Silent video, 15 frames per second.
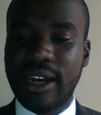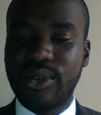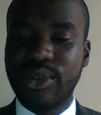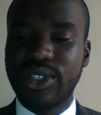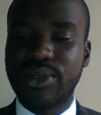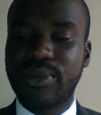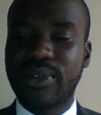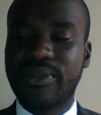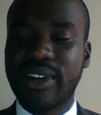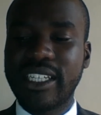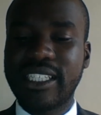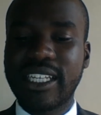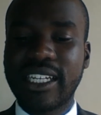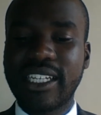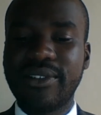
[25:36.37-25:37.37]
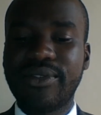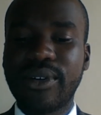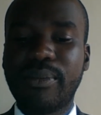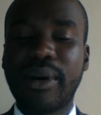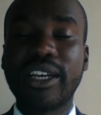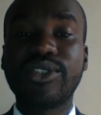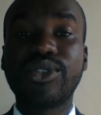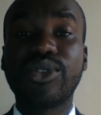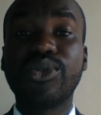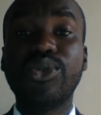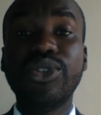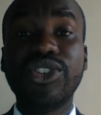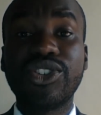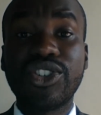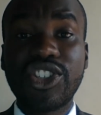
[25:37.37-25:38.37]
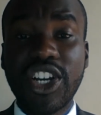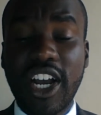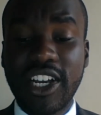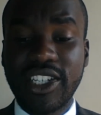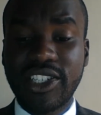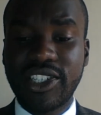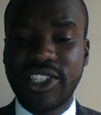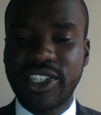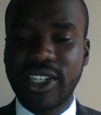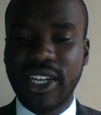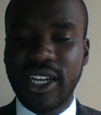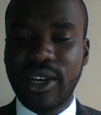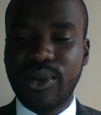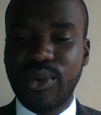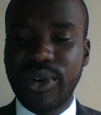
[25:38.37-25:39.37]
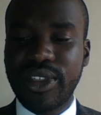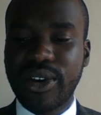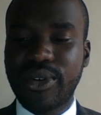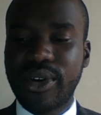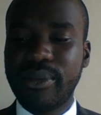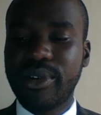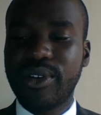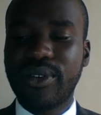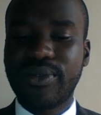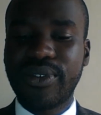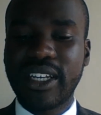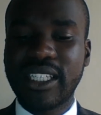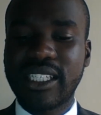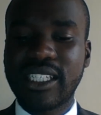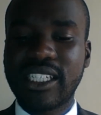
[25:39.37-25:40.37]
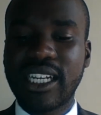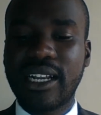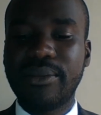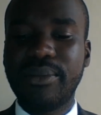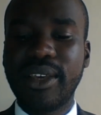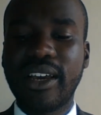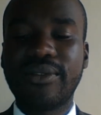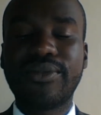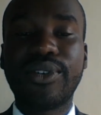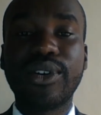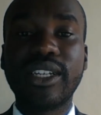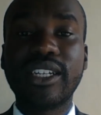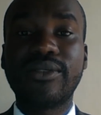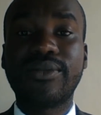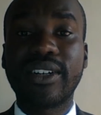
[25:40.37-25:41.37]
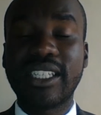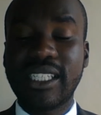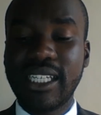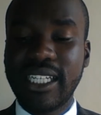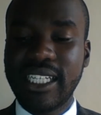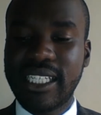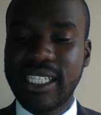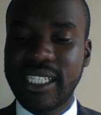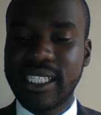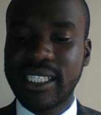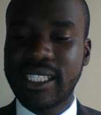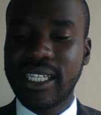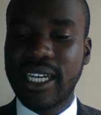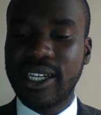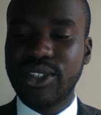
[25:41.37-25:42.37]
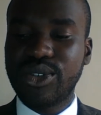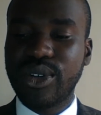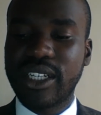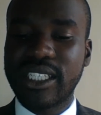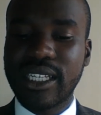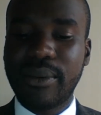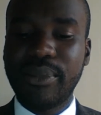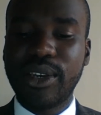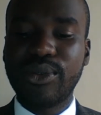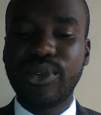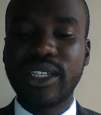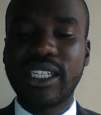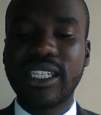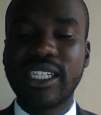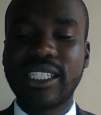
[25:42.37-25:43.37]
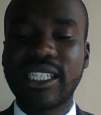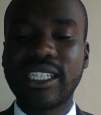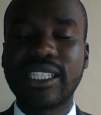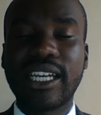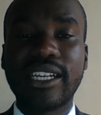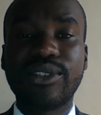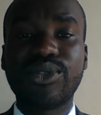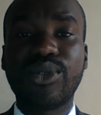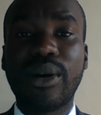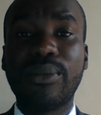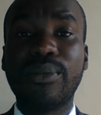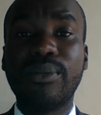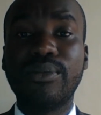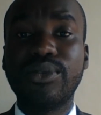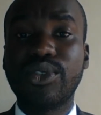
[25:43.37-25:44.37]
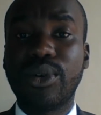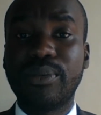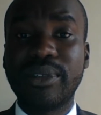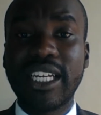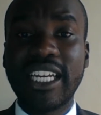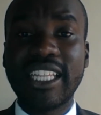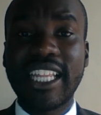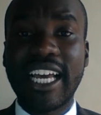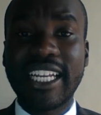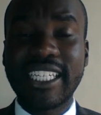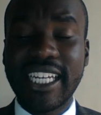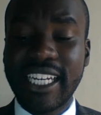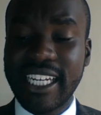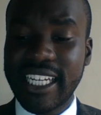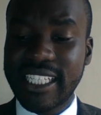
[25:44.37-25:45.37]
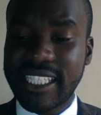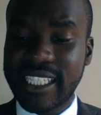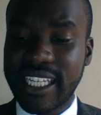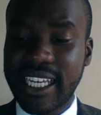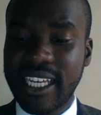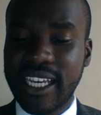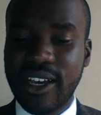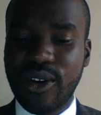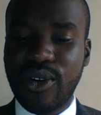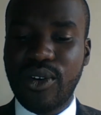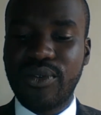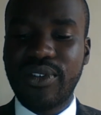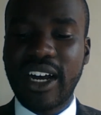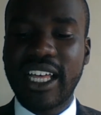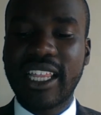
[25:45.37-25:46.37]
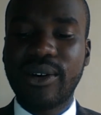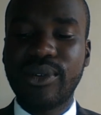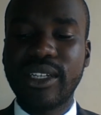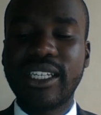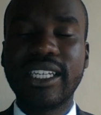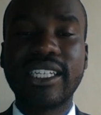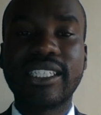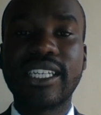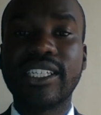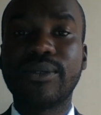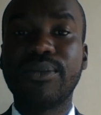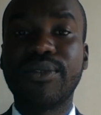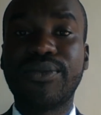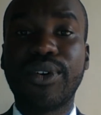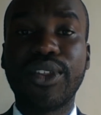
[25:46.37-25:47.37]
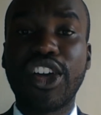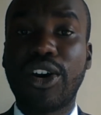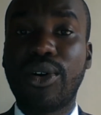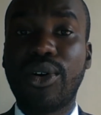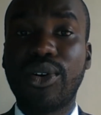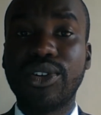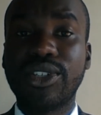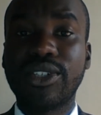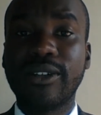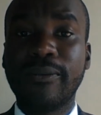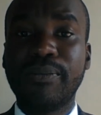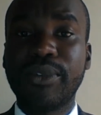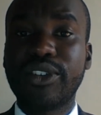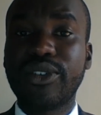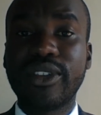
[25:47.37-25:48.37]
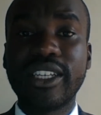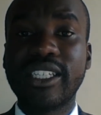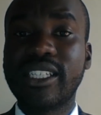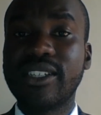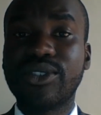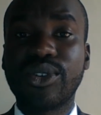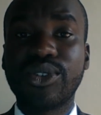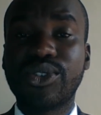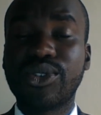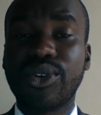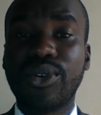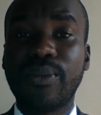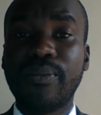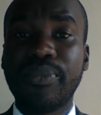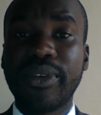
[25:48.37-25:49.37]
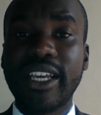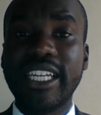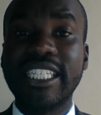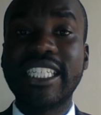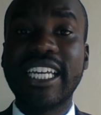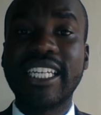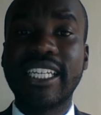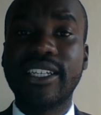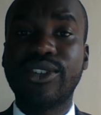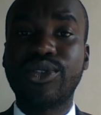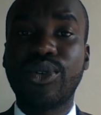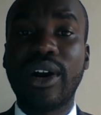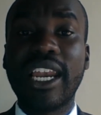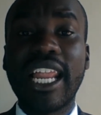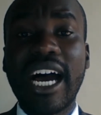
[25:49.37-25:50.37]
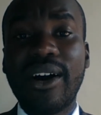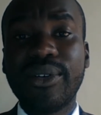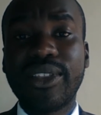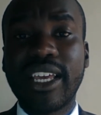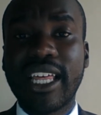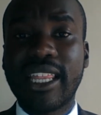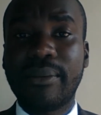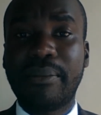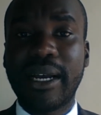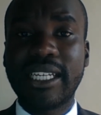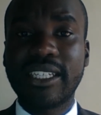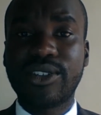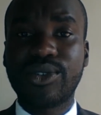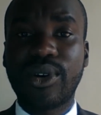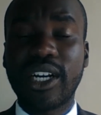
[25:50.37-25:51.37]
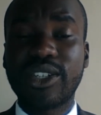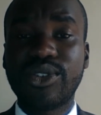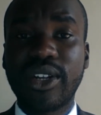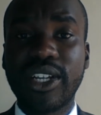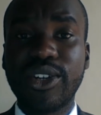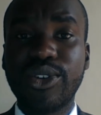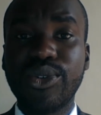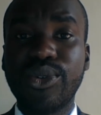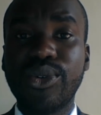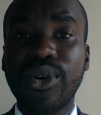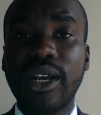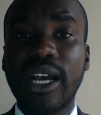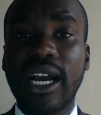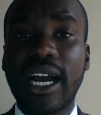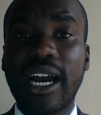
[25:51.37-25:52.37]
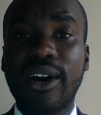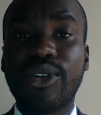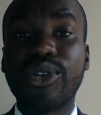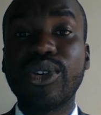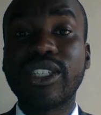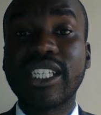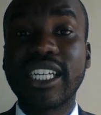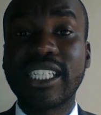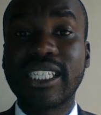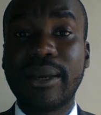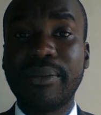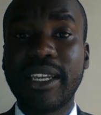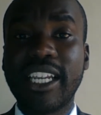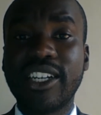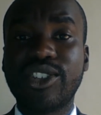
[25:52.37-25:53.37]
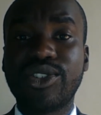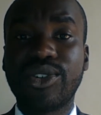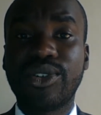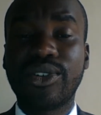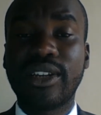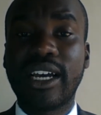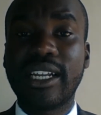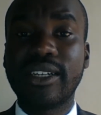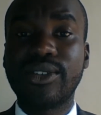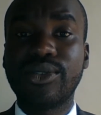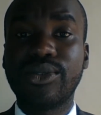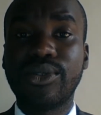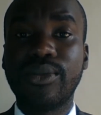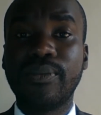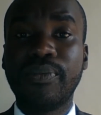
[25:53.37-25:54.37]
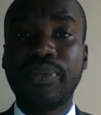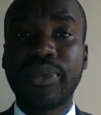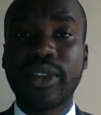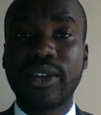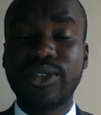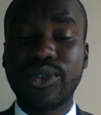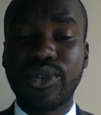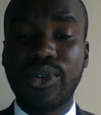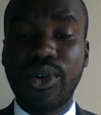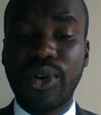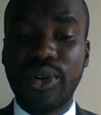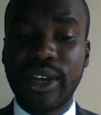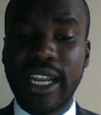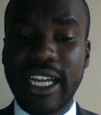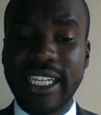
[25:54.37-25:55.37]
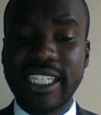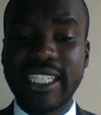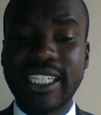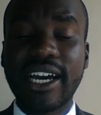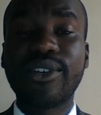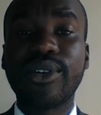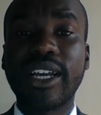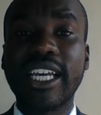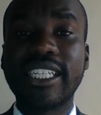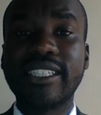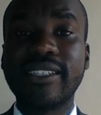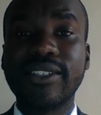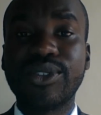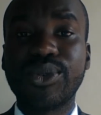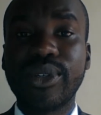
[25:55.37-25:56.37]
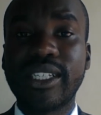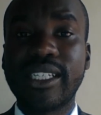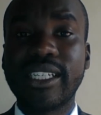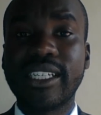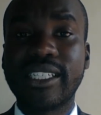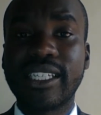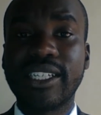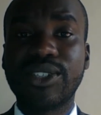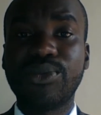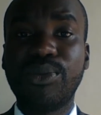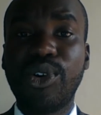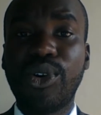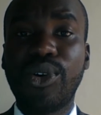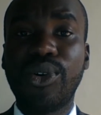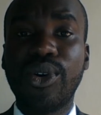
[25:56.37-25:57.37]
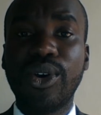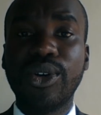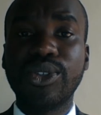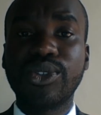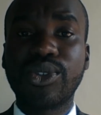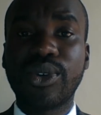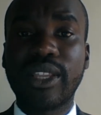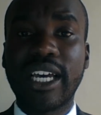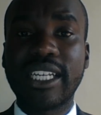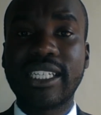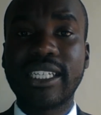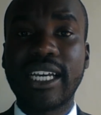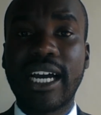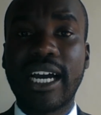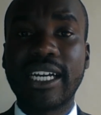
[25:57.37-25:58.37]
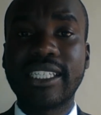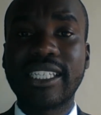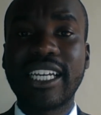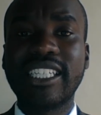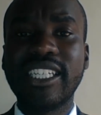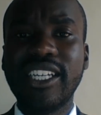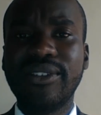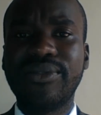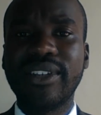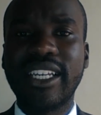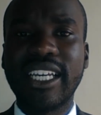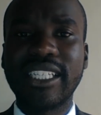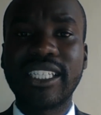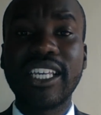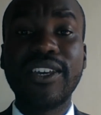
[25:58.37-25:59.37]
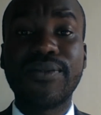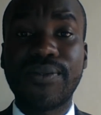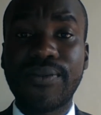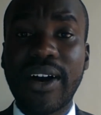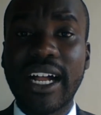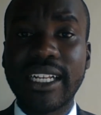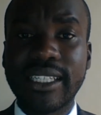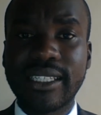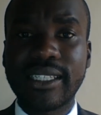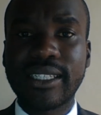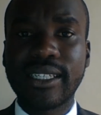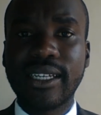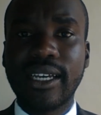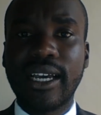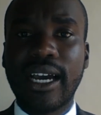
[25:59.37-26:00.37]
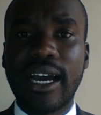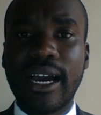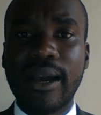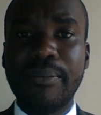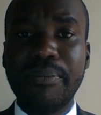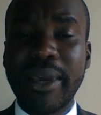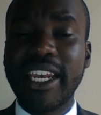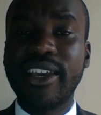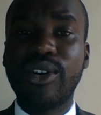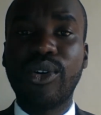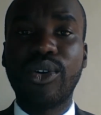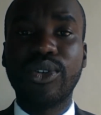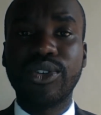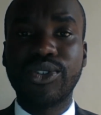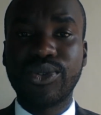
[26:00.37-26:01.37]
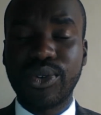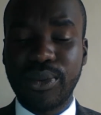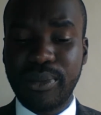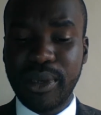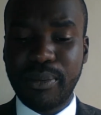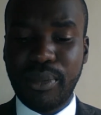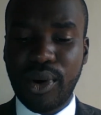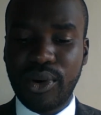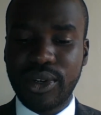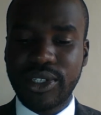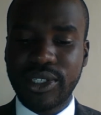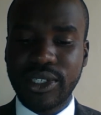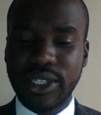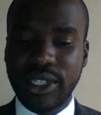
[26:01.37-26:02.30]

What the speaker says: which provides that every person who is charged with a criminal offense shall be afforded facilities to examine witnesses and to obtain the attendance of other witnesses before the court. So this is also intended to allow the other party to actually do a cross-examination and to go on and interrogate these witnesses more, so that such evidence, if false, many holes would be poked